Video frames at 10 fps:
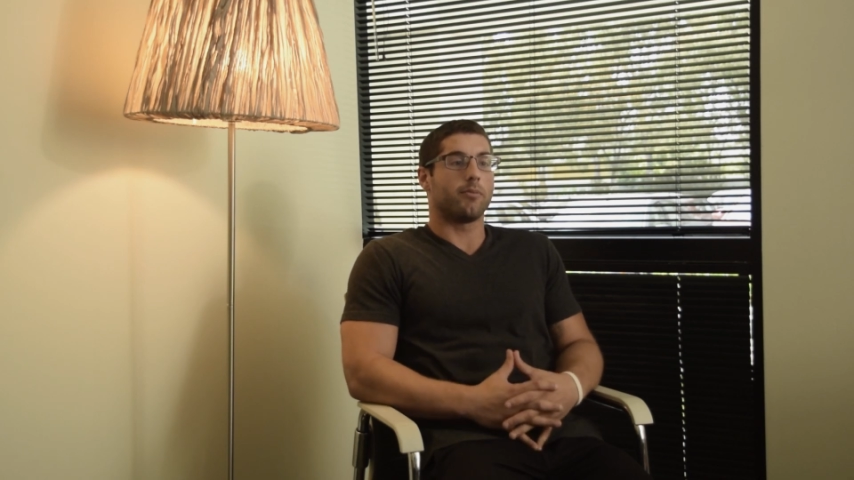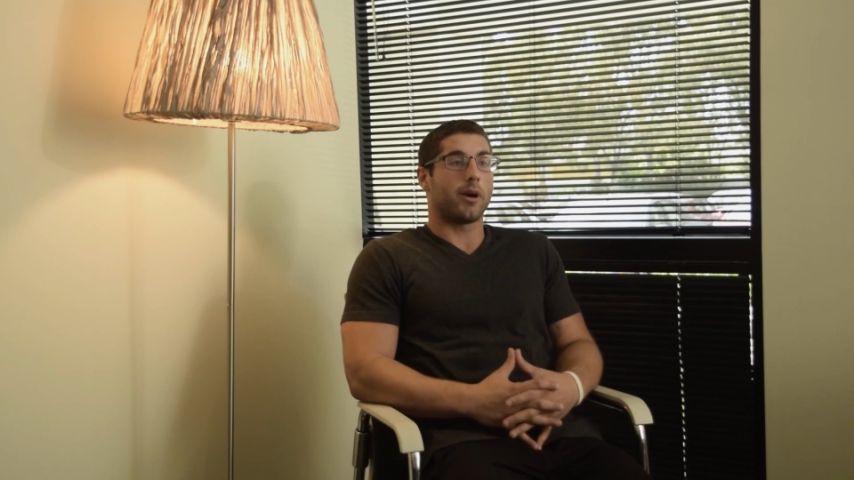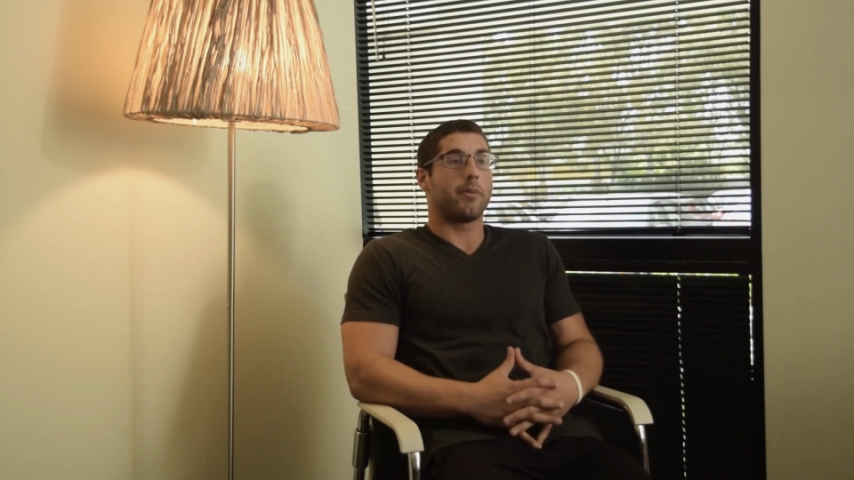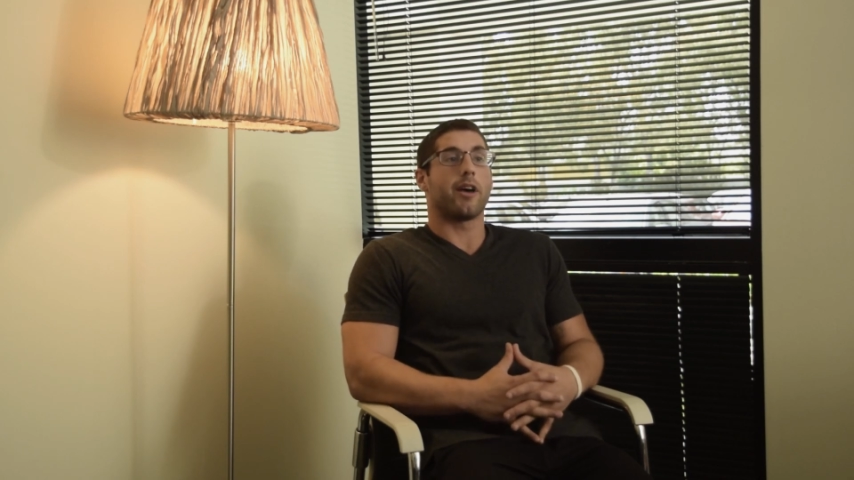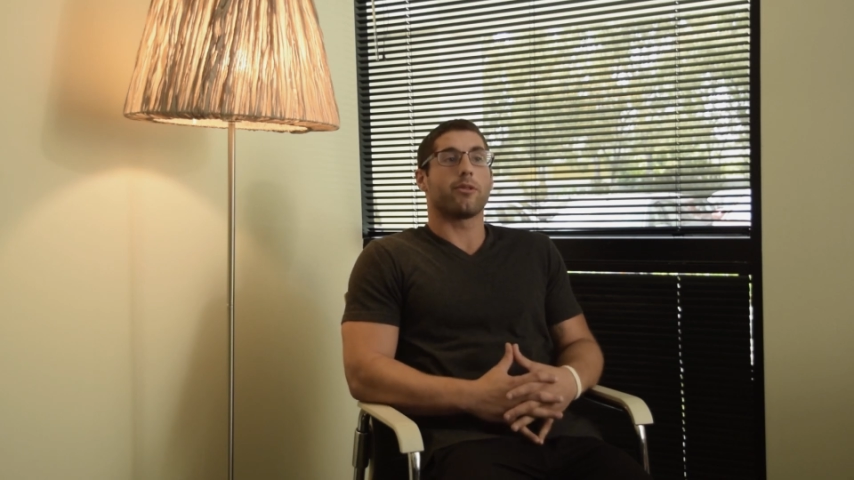
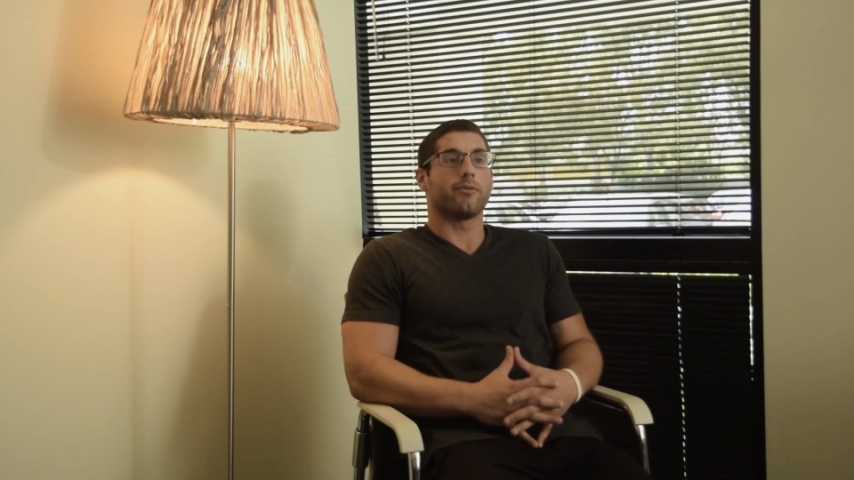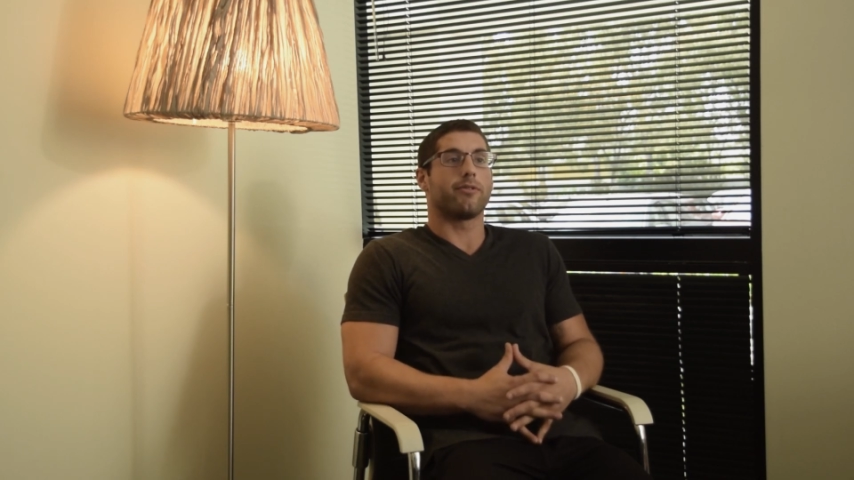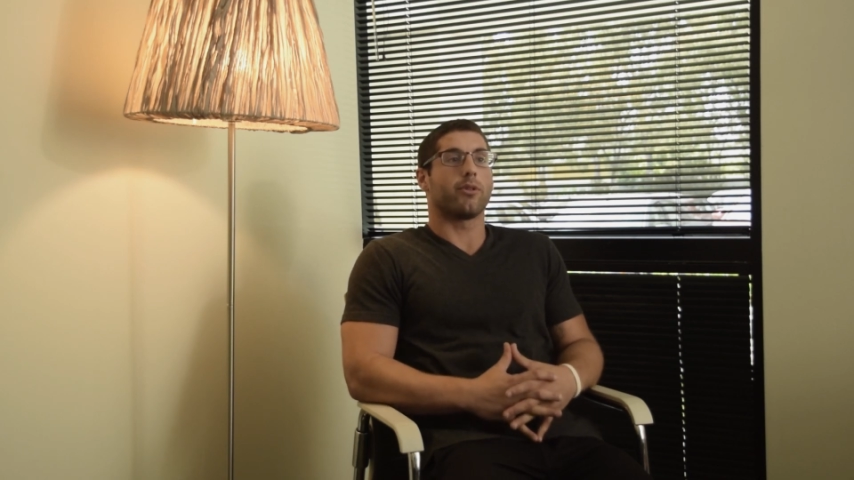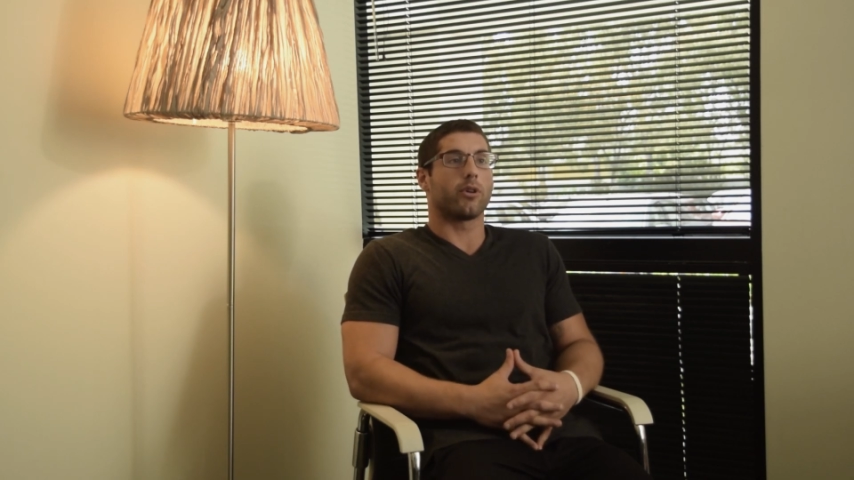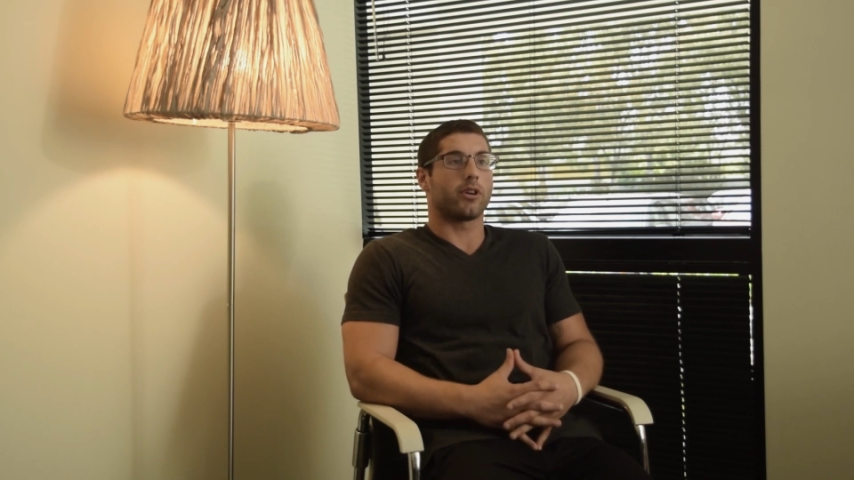my bathroom
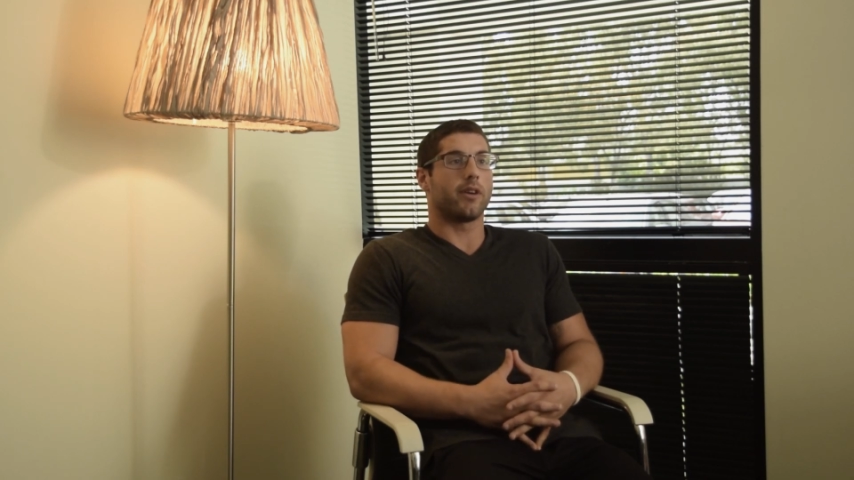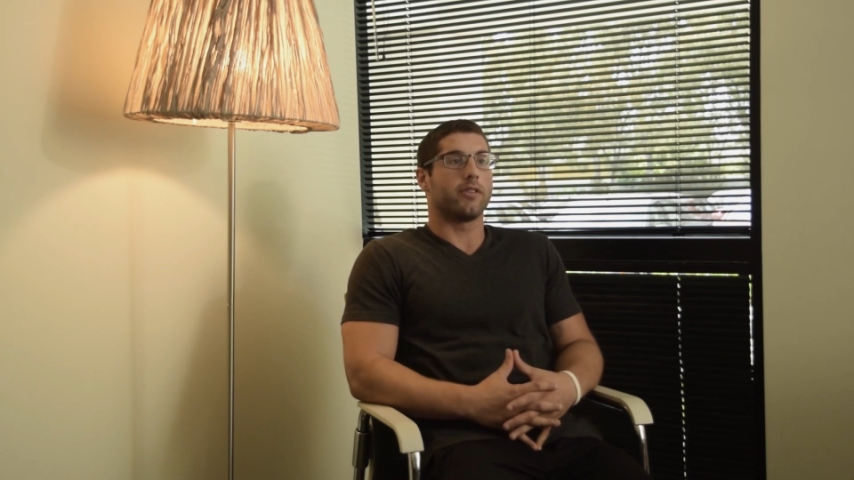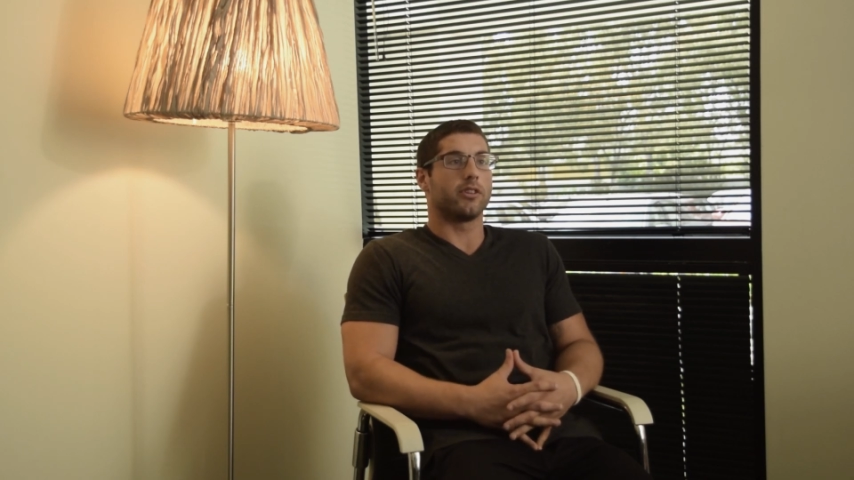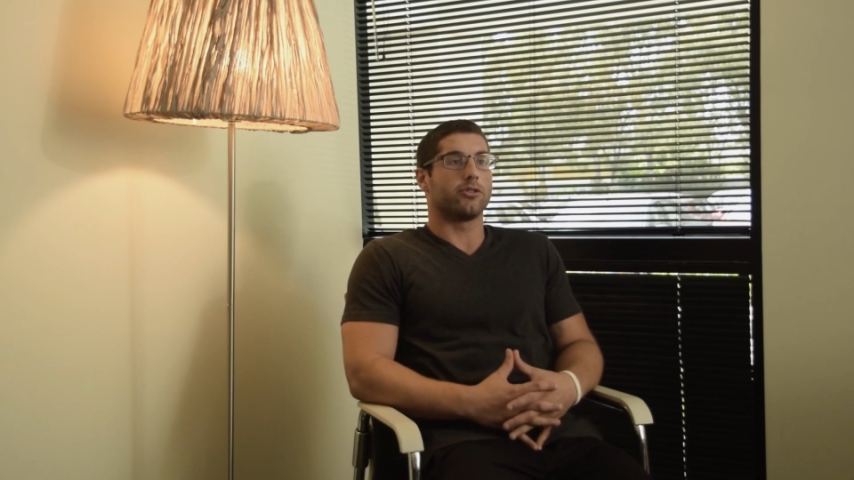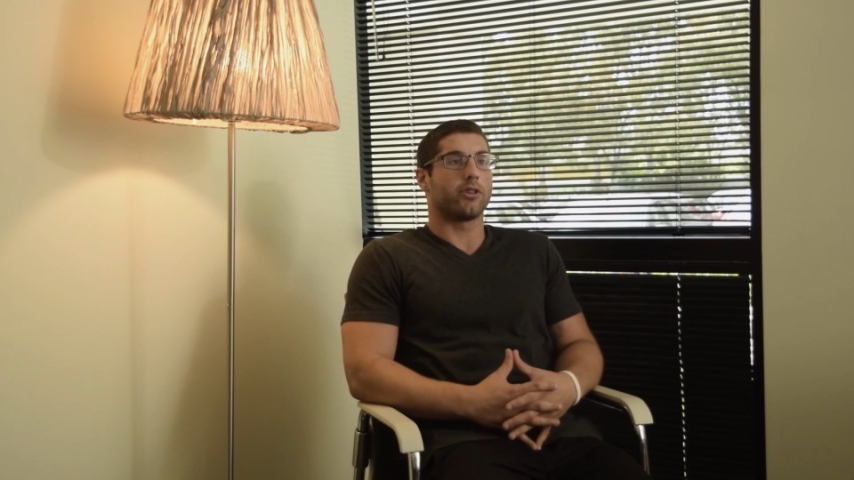floor
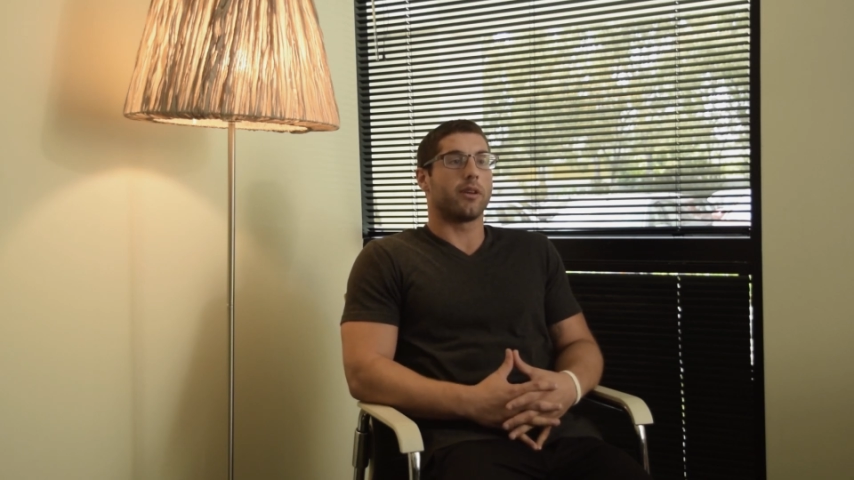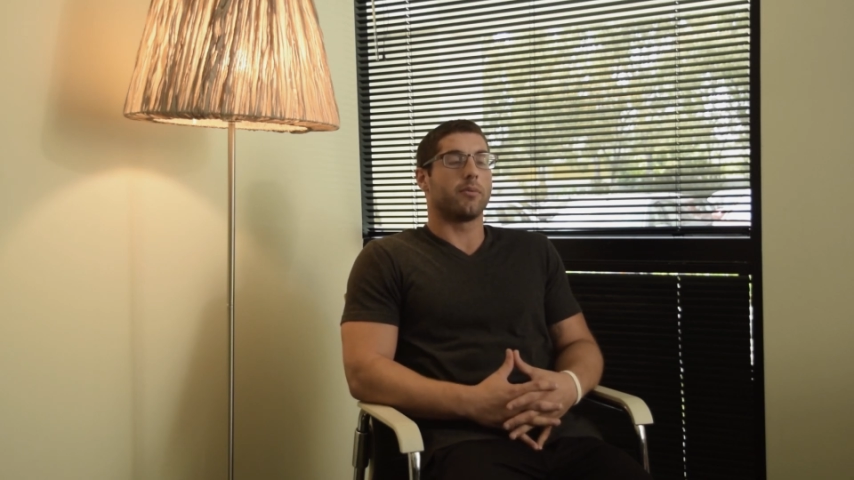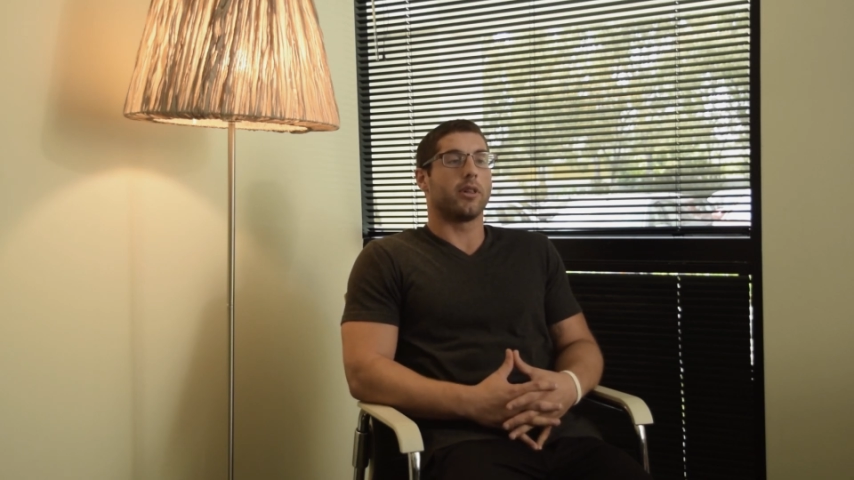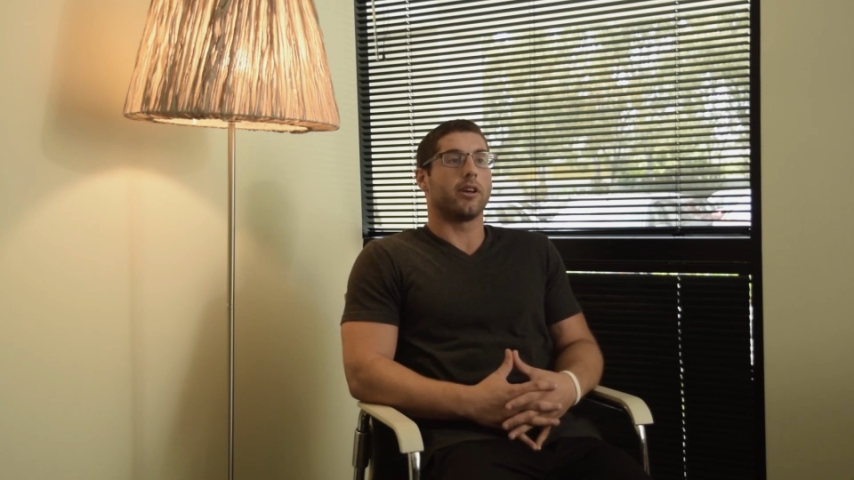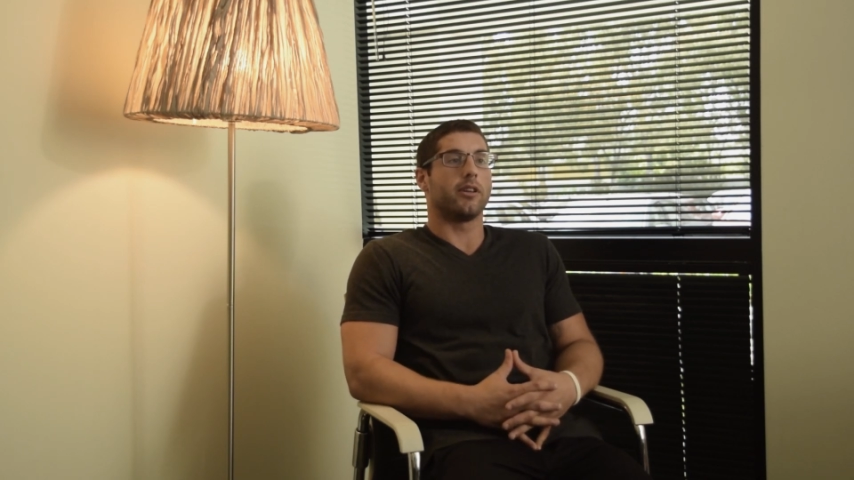covered in
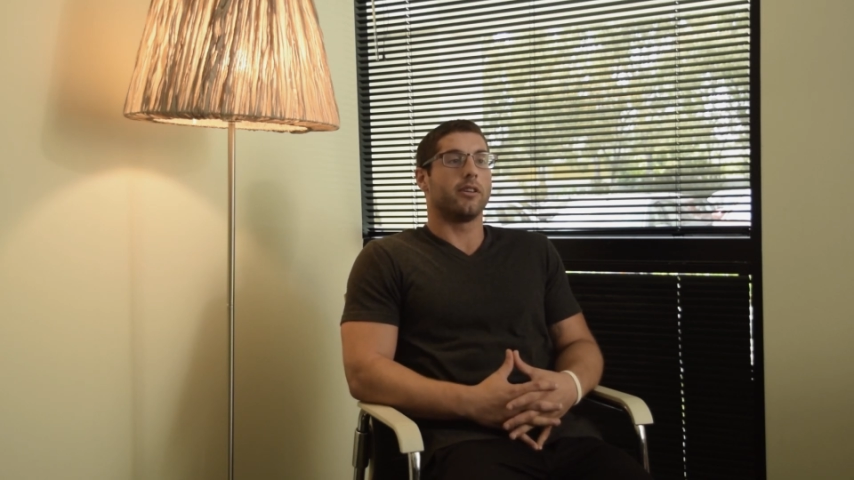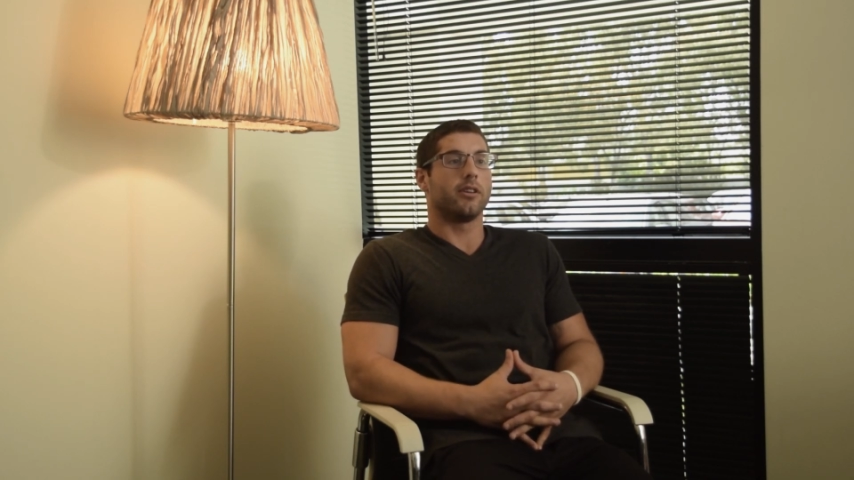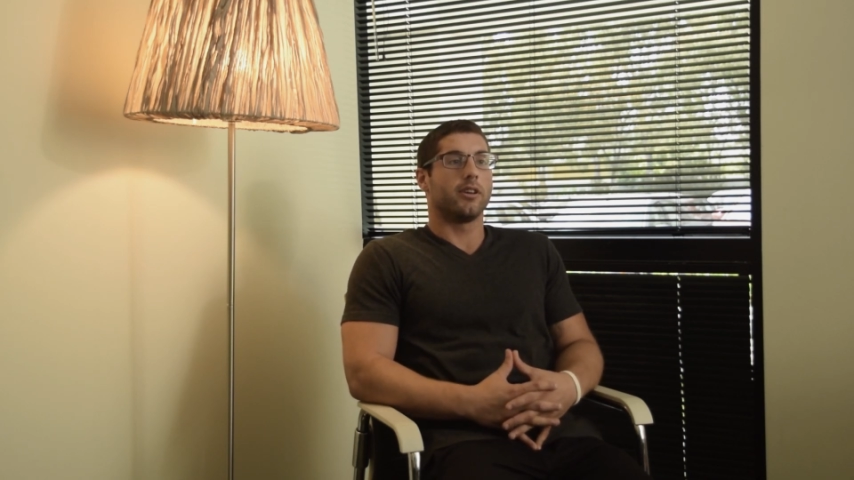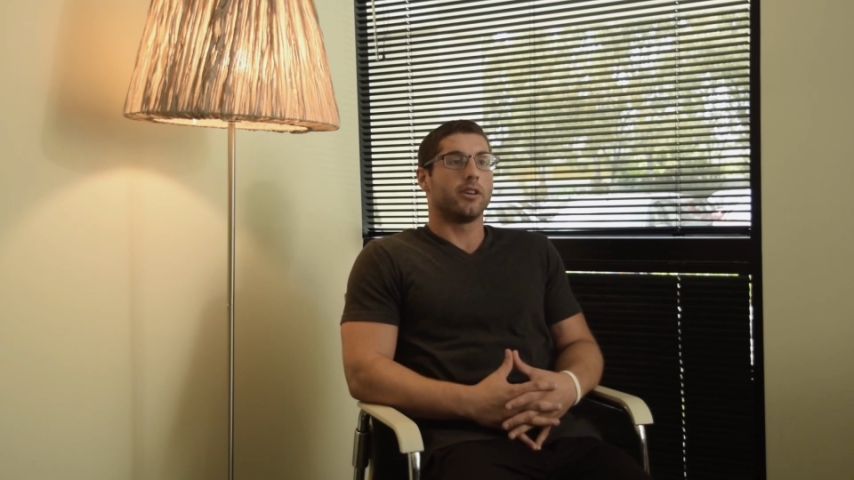dried blood,